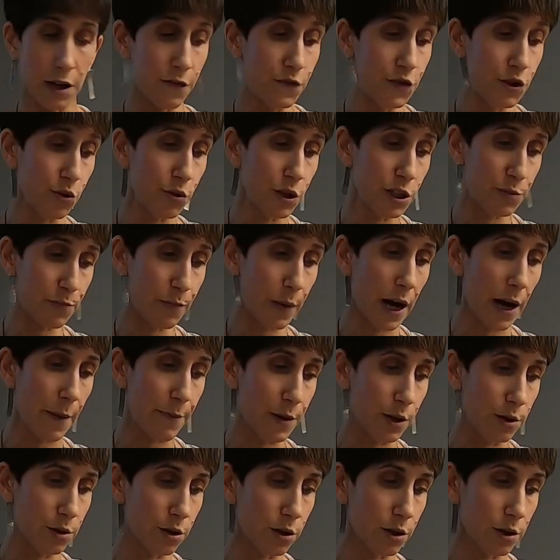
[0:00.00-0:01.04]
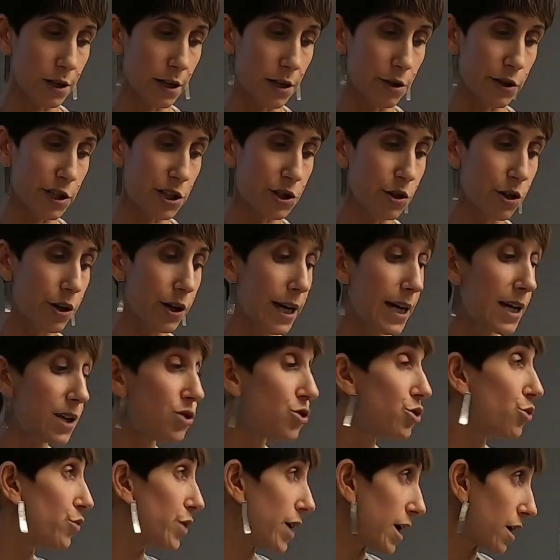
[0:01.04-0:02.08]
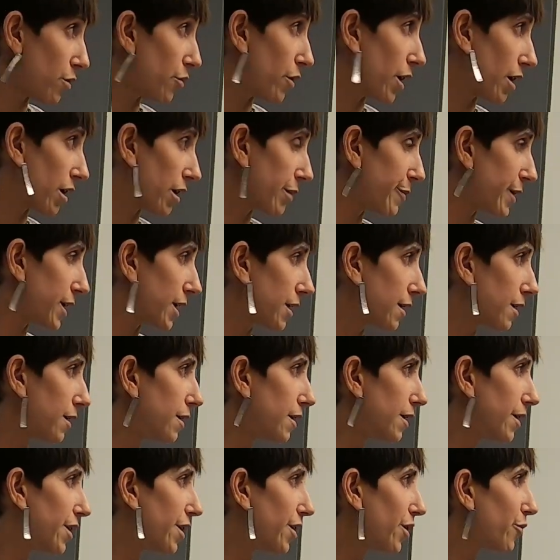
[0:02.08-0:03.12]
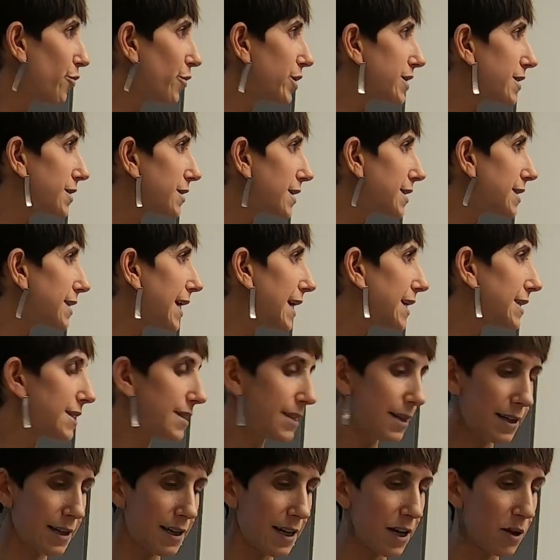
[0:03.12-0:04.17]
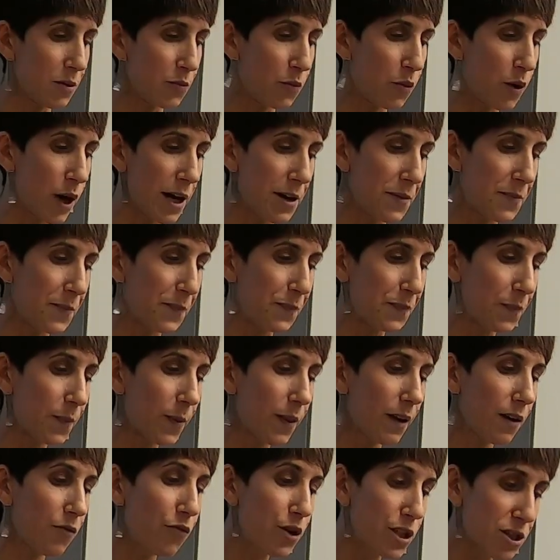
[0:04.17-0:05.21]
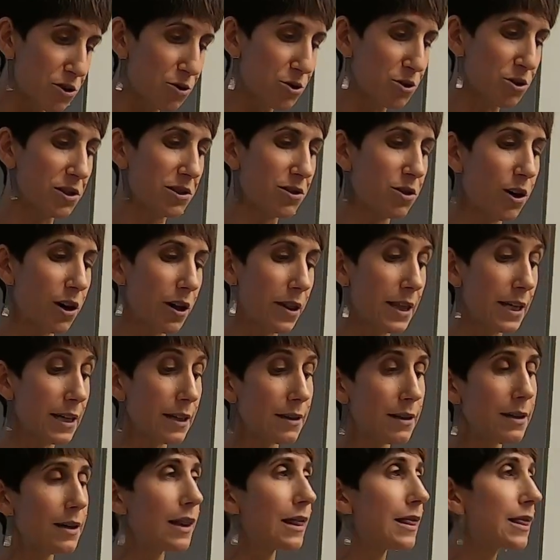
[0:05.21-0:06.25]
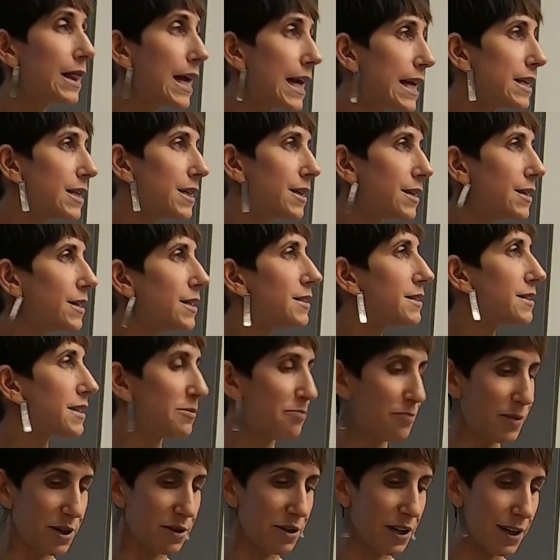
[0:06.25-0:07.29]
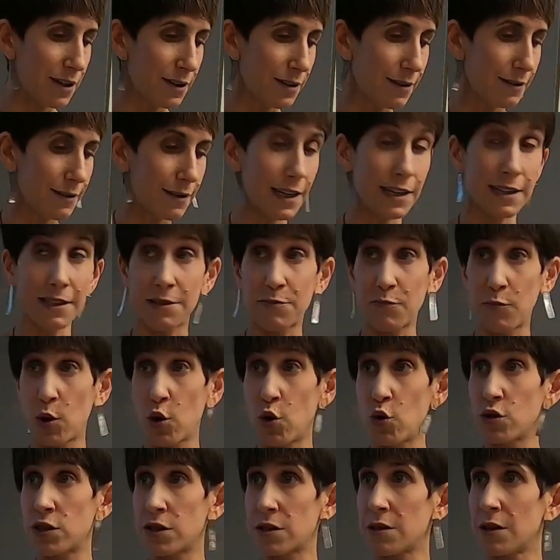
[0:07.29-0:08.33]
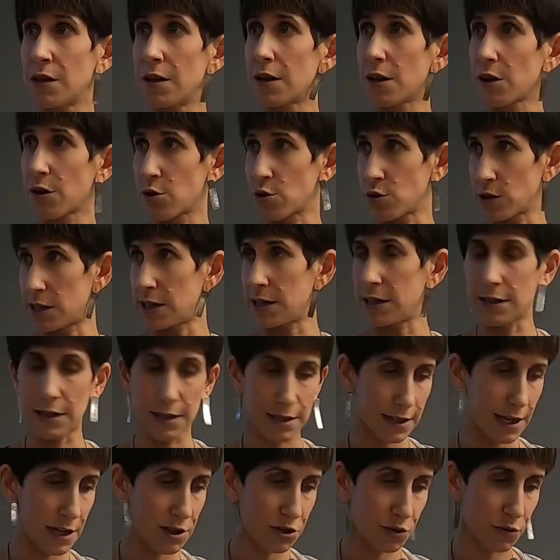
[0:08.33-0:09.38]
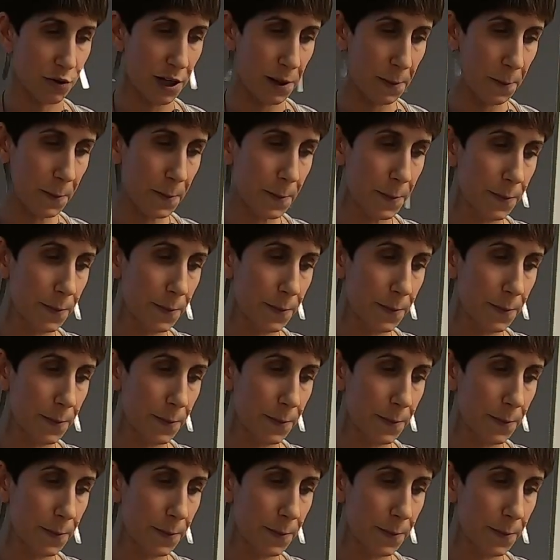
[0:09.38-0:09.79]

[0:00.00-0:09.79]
of Jewish popular literature in Judeo Arabic, which is attested in what researchers call the Late Genizah period, that is post-13th century.